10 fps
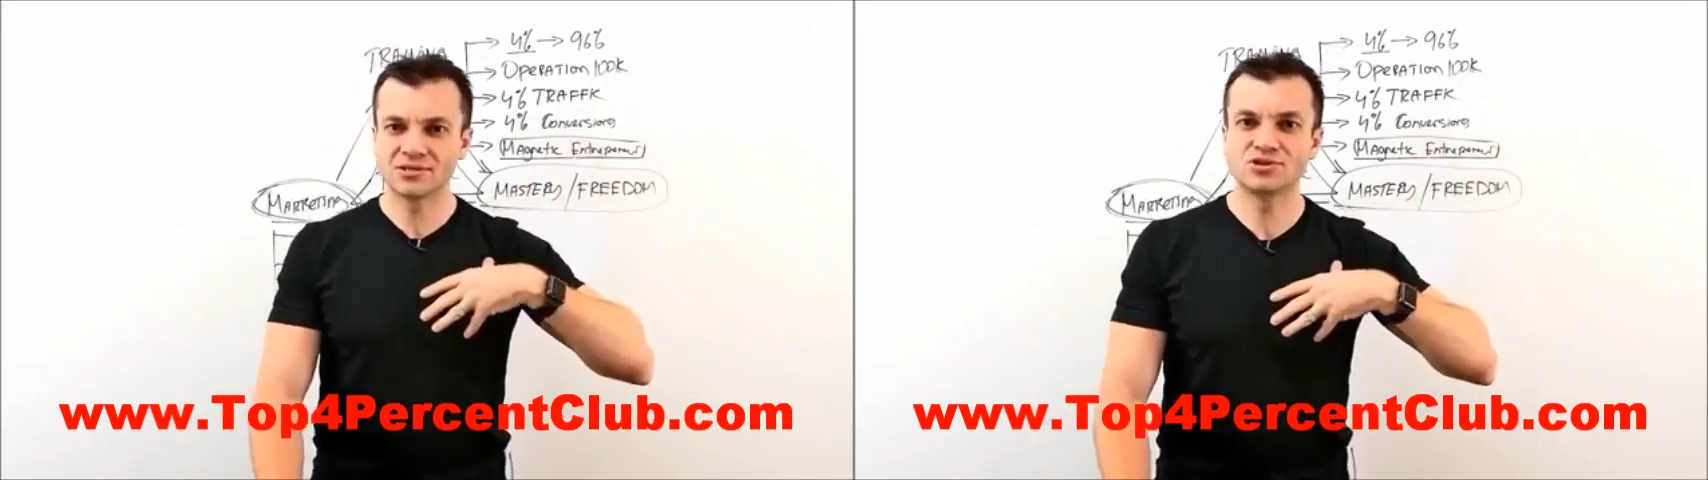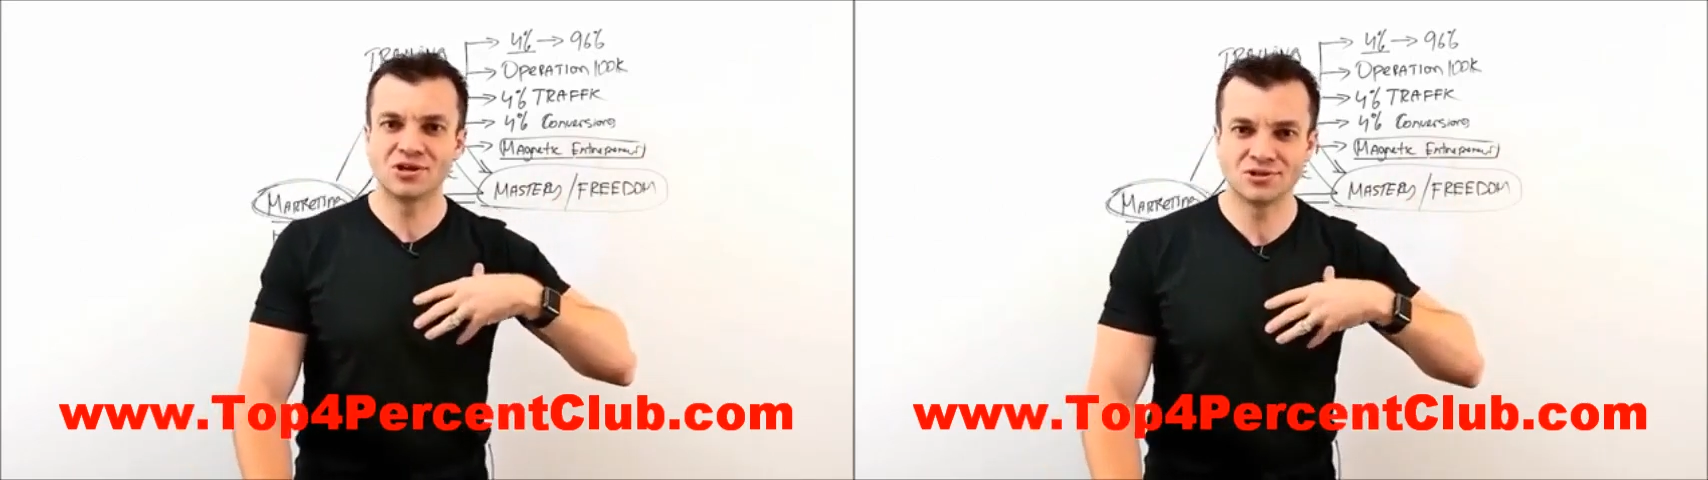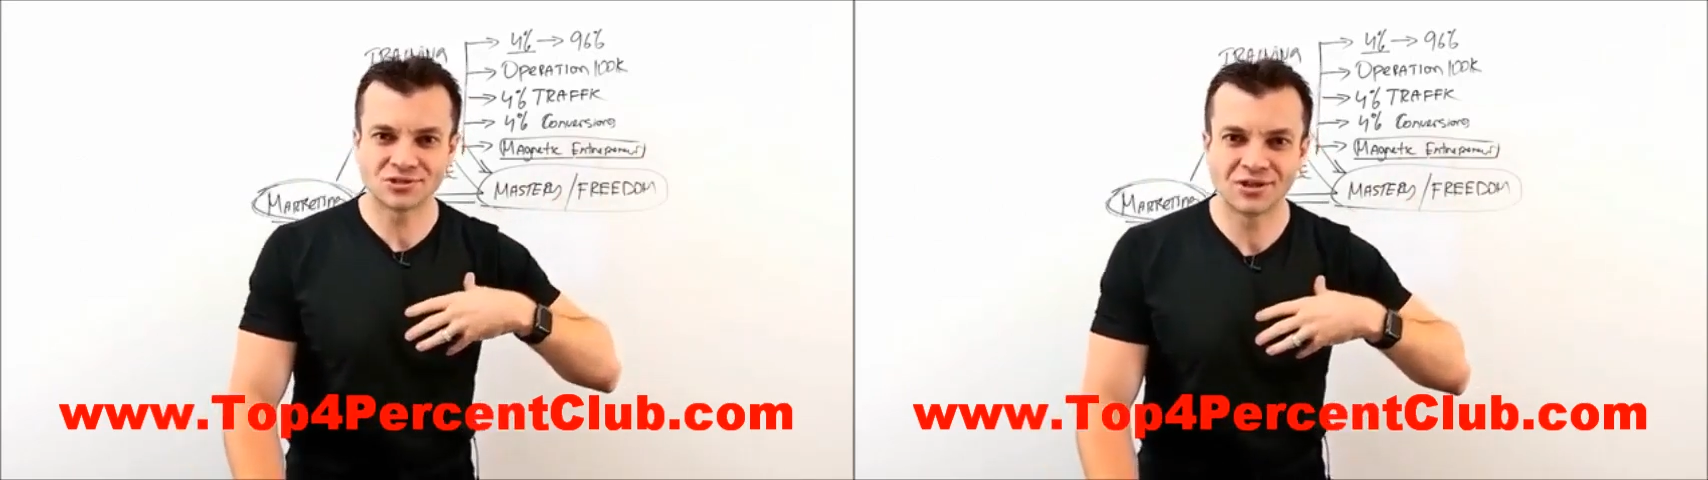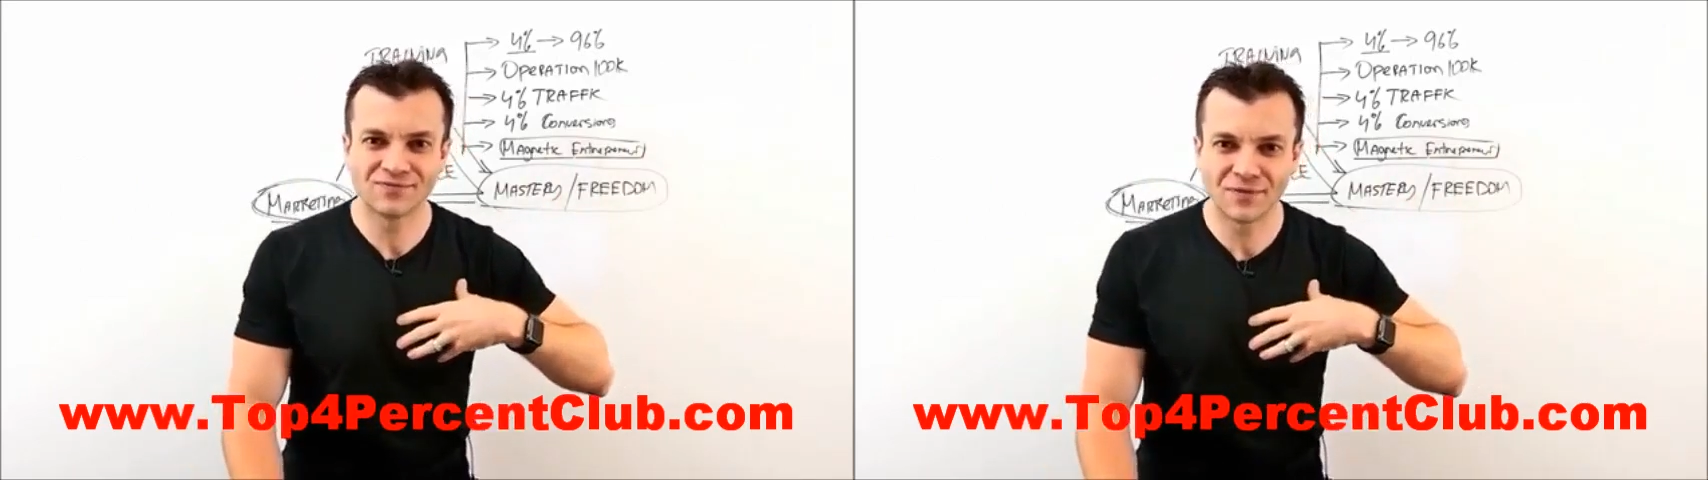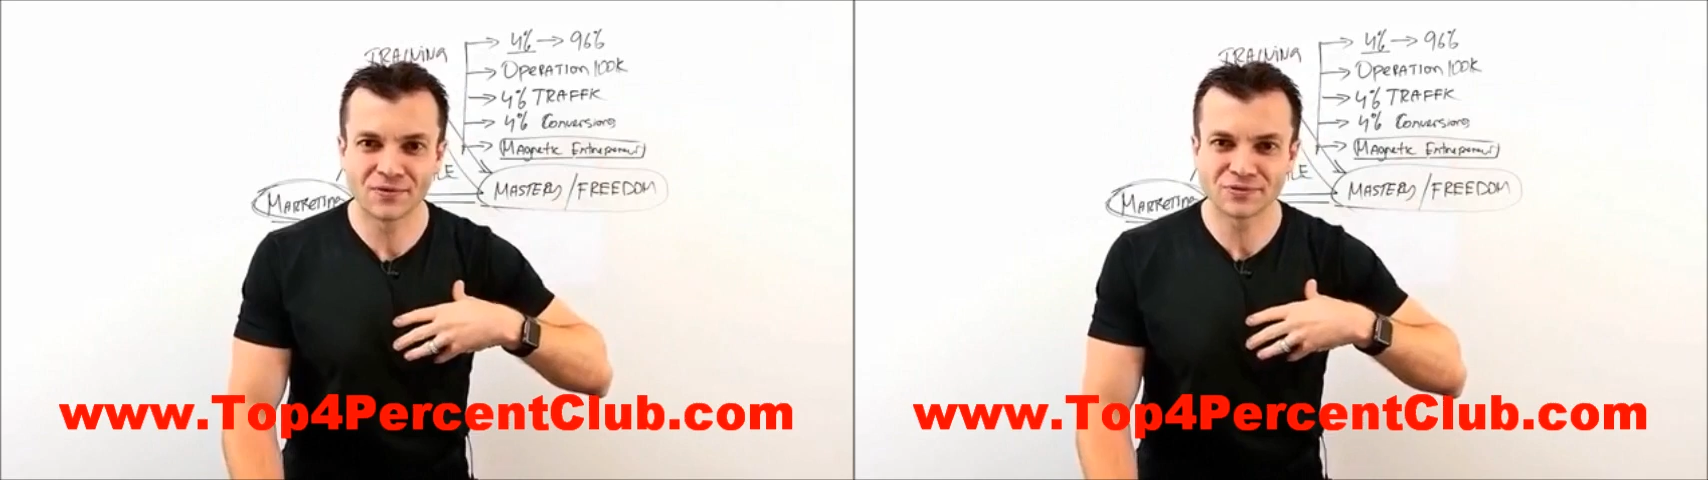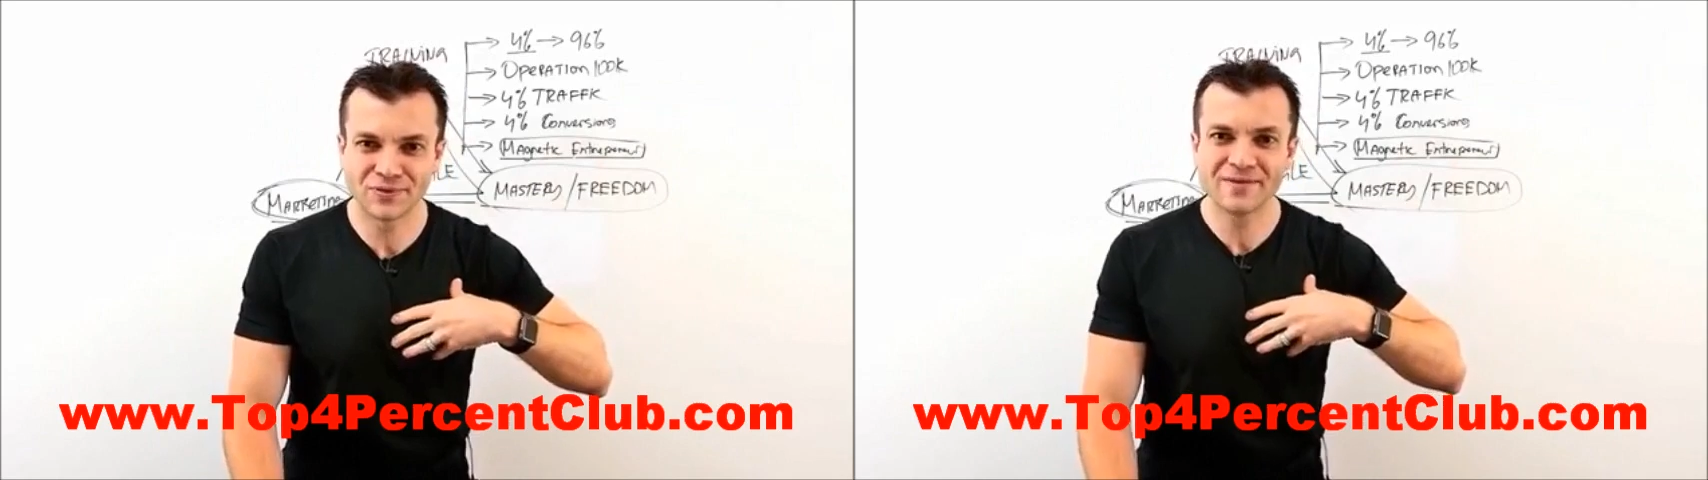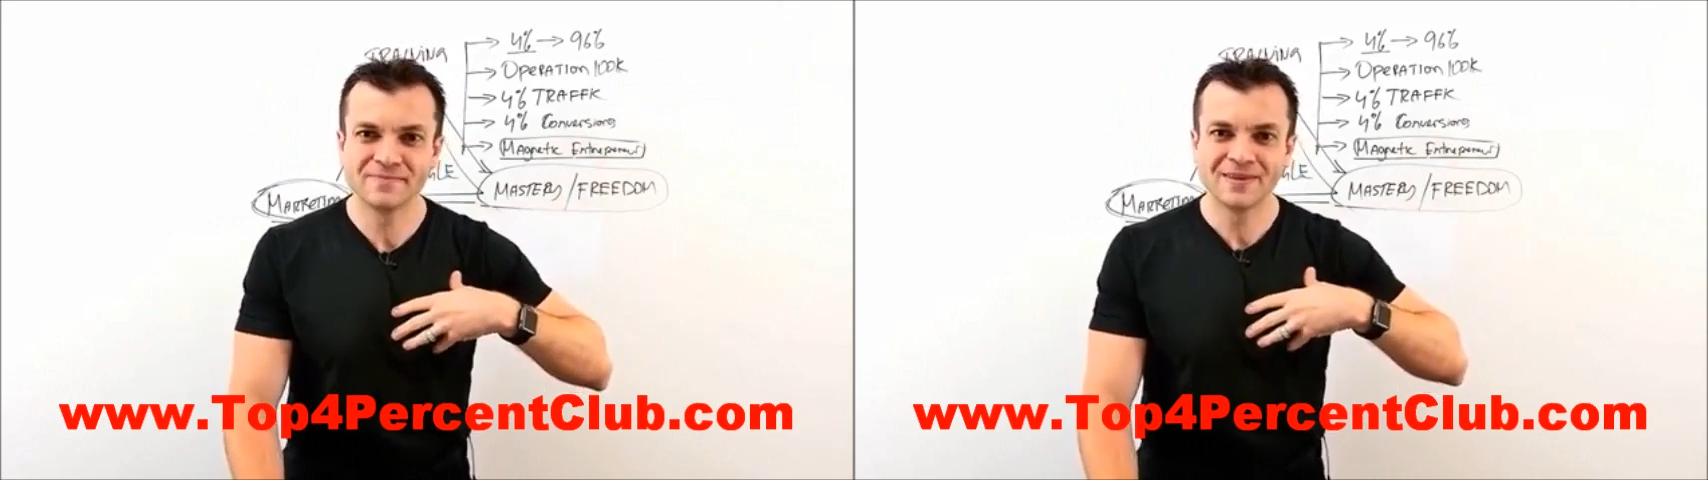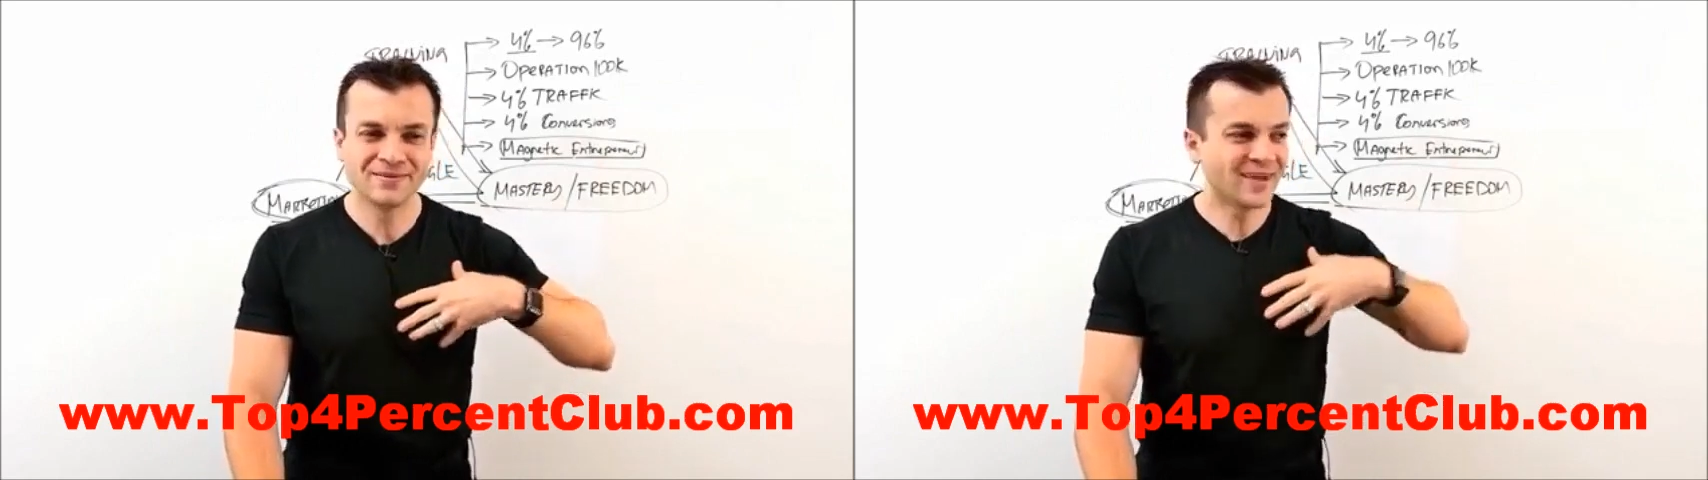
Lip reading: you change yourself first, right?